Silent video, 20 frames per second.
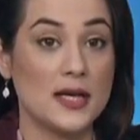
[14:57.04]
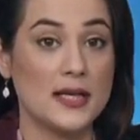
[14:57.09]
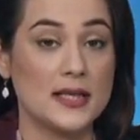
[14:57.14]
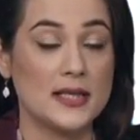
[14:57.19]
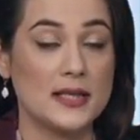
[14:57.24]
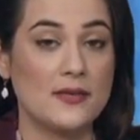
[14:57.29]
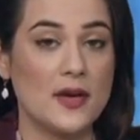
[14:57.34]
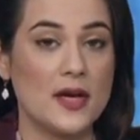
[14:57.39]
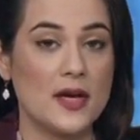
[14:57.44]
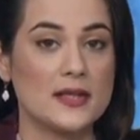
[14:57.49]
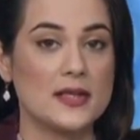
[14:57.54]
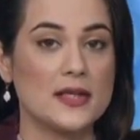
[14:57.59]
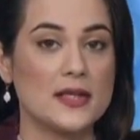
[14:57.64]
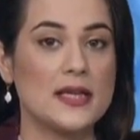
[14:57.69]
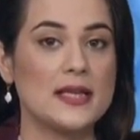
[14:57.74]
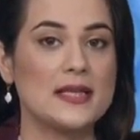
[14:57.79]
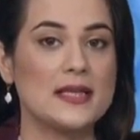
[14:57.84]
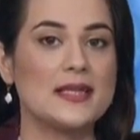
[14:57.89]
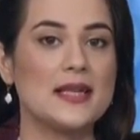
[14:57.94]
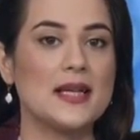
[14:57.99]
are getting
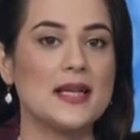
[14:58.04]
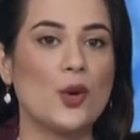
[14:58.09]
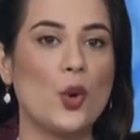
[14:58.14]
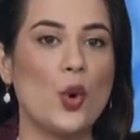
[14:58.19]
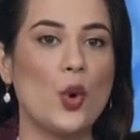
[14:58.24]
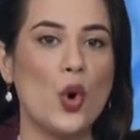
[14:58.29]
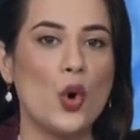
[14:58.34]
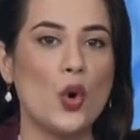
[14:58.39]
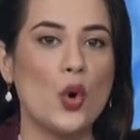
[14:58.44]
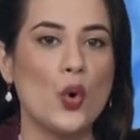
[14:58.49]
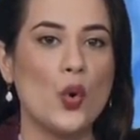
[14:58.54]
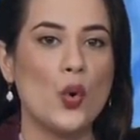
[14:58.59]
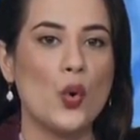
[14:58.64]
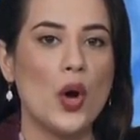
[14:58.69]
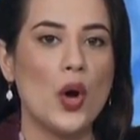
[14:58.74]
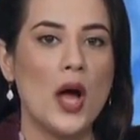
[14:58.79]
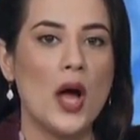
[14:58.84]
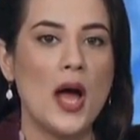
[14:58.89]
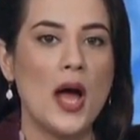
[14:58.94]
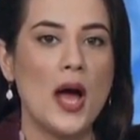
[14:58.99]
vaccinated in
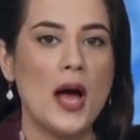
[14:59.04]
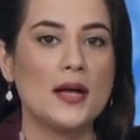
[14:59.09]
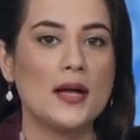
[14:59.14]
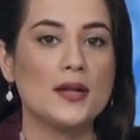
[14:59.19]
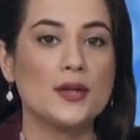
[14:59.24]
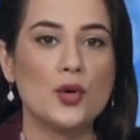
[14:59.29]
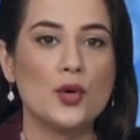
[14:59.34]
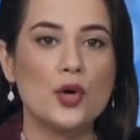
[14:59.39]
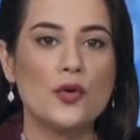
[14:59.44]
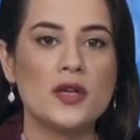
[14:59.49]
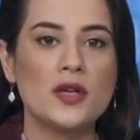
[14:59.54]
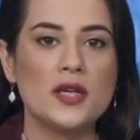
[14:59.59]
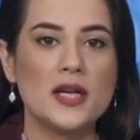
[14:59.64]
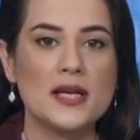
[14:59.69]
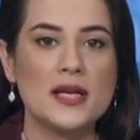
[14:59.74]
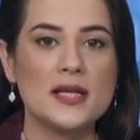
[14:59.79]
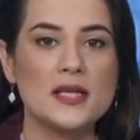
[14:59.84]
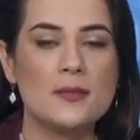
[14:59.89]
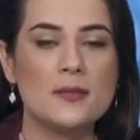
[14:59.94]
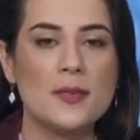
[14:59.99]
Congo, and the
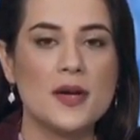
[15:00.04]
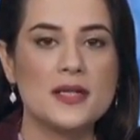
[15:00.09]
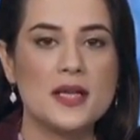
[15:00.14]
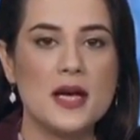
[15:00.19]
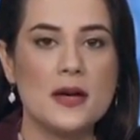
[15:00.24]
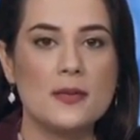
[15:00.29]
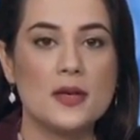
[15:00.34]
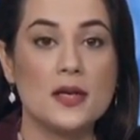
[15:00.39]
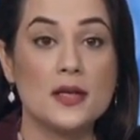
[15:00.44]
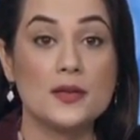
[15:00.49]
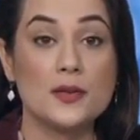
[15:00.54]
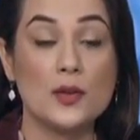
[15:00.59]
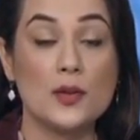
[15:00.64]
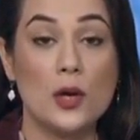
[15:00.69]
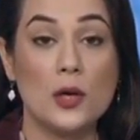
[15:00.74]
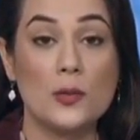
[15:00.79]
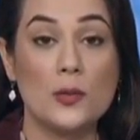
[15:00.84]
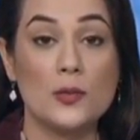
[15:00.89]
COVID-19 pandemic is